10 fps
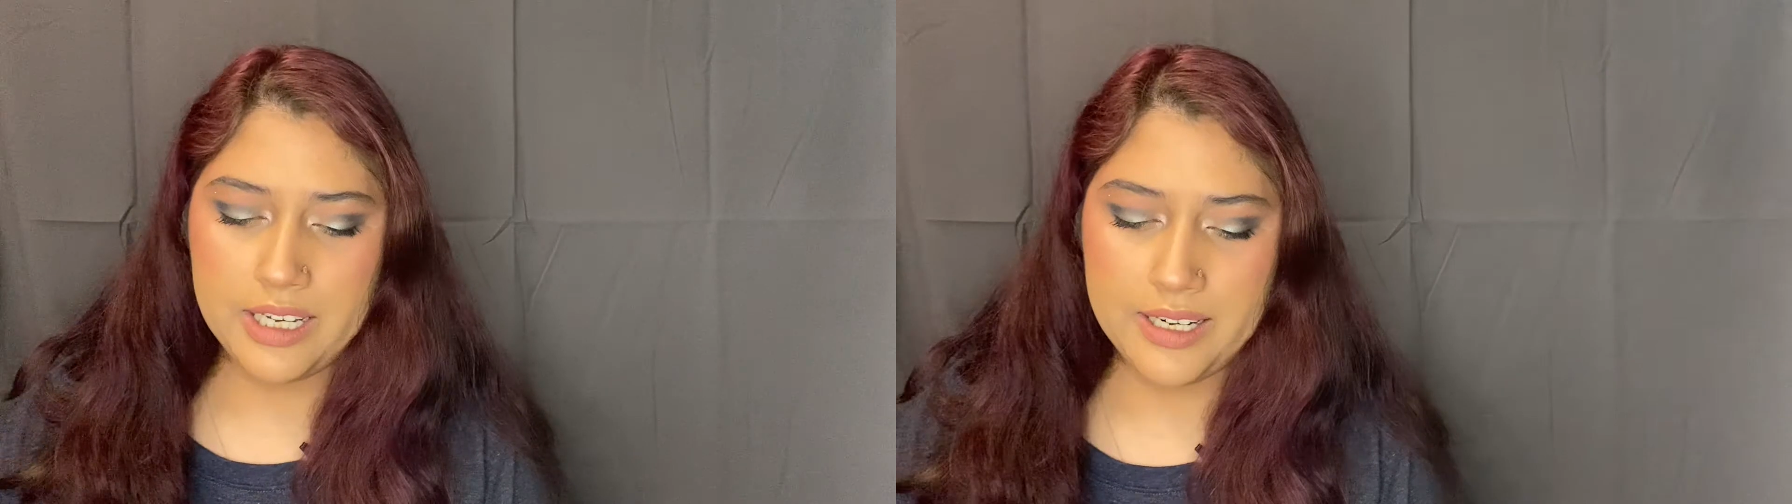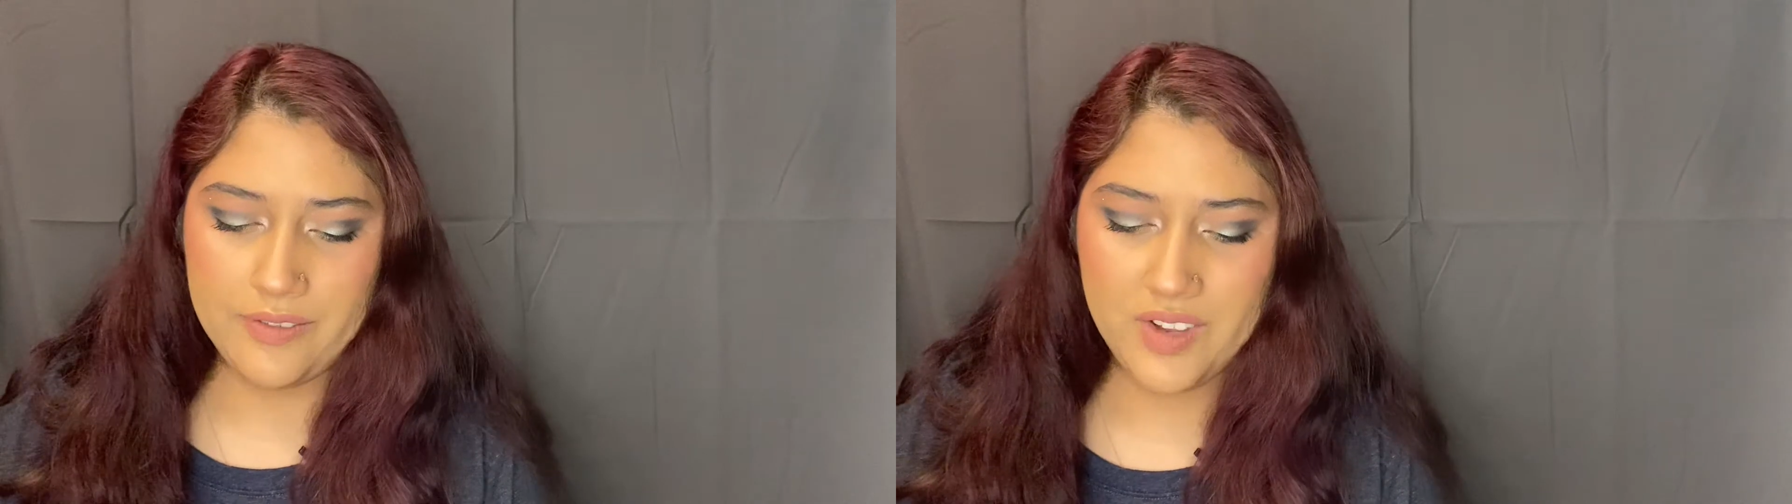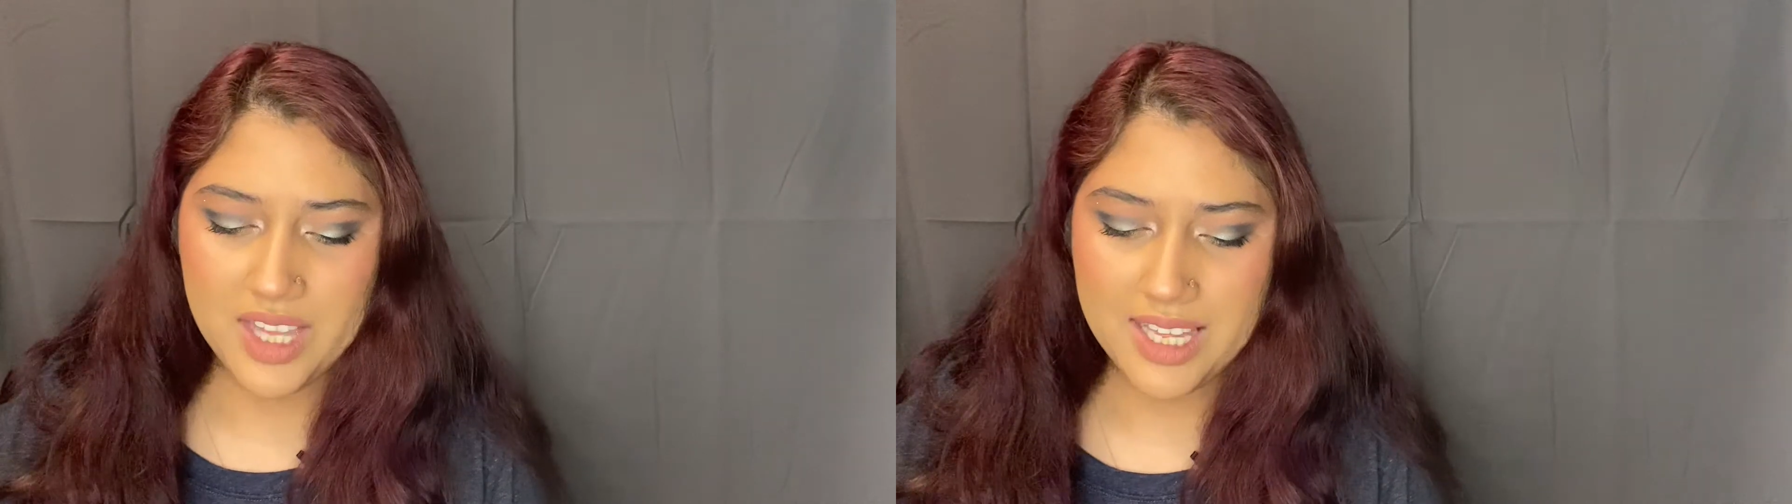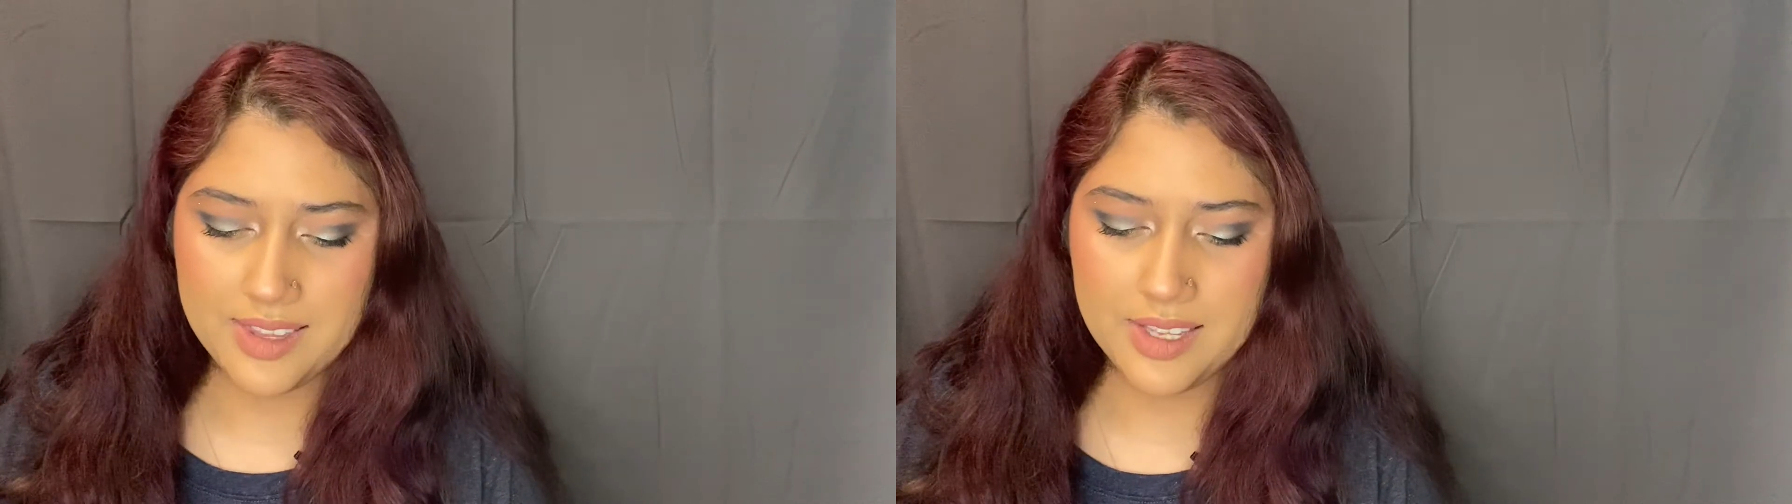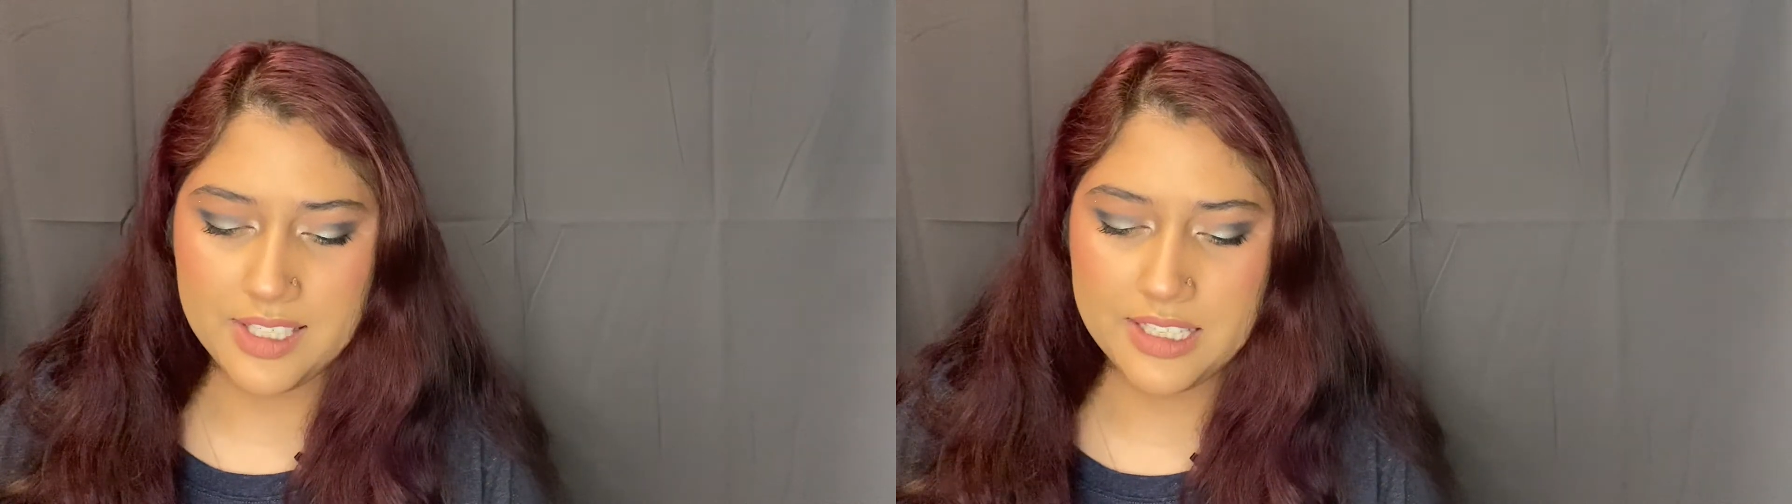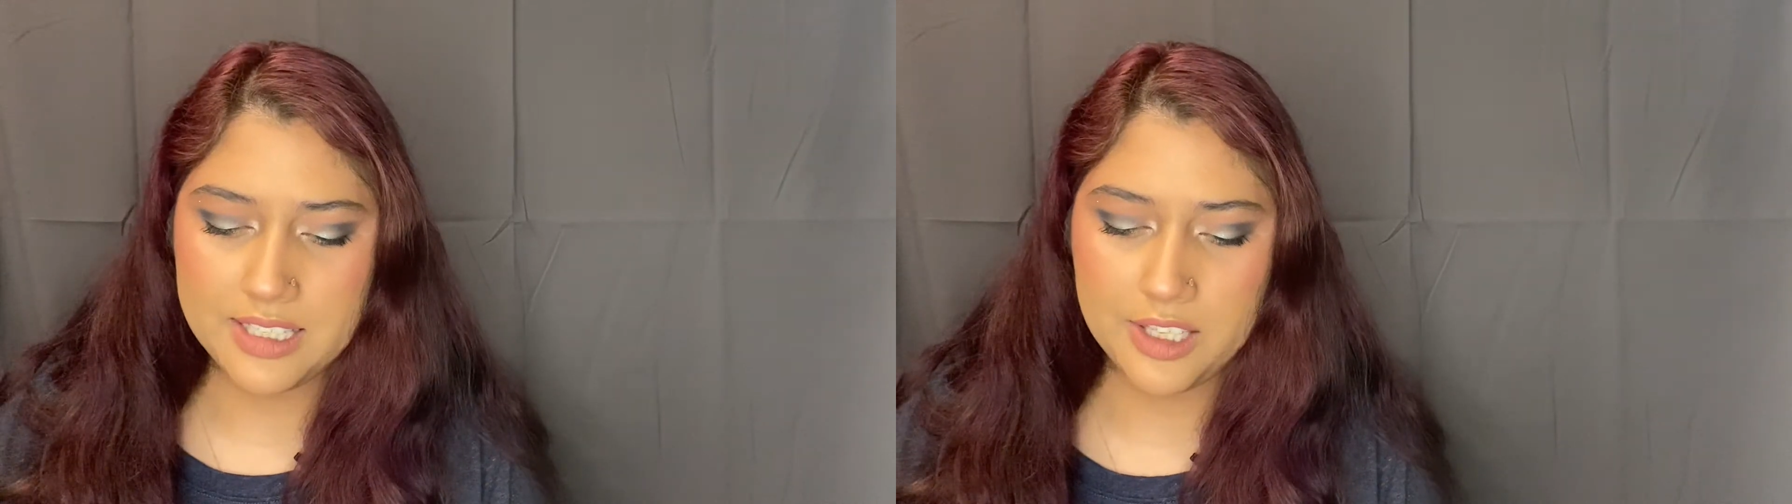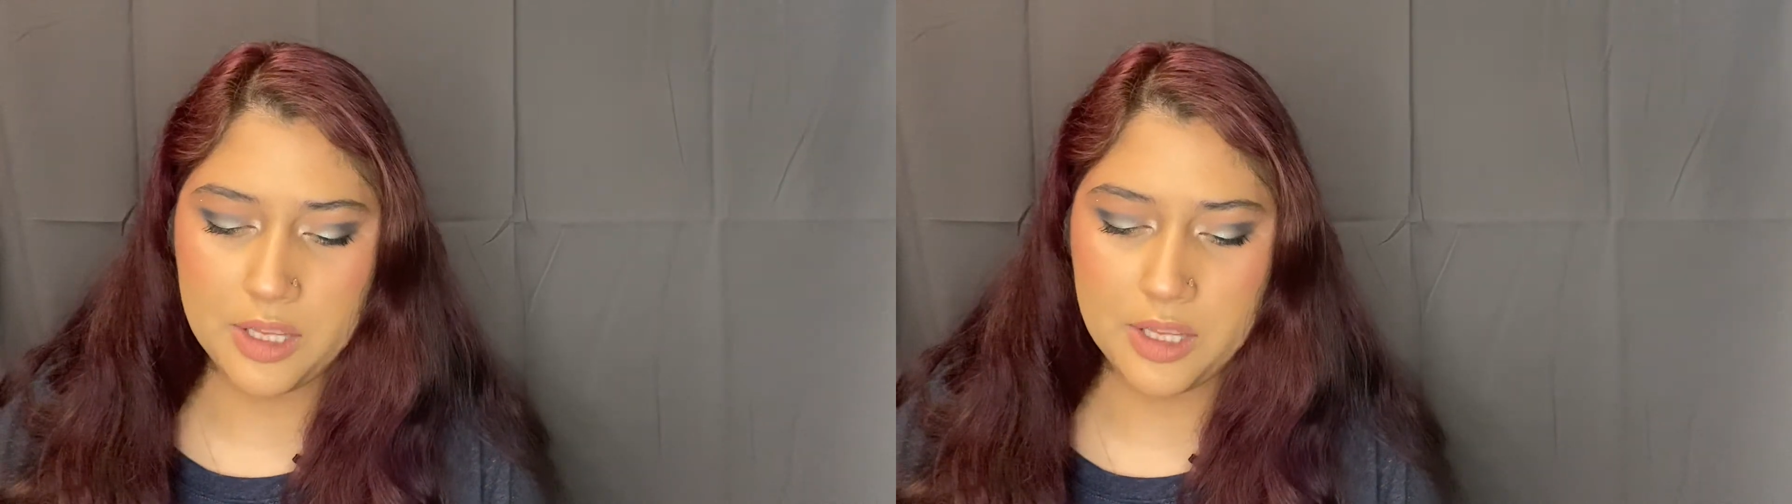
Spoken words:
and I feel like this is like